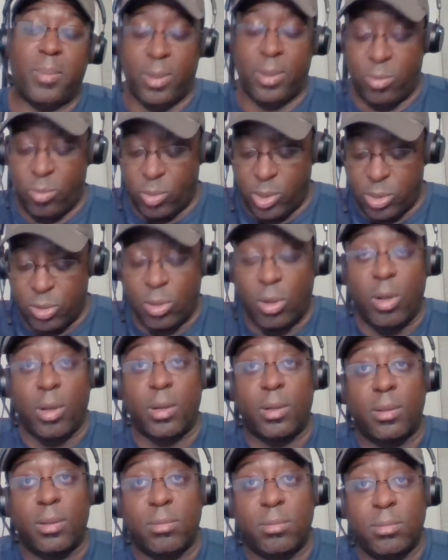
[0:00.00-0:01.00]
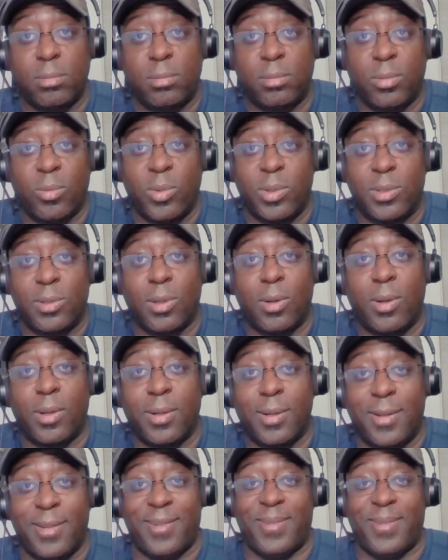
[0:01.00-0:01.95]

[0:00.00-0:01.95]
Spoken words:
And we saw it. We saw it.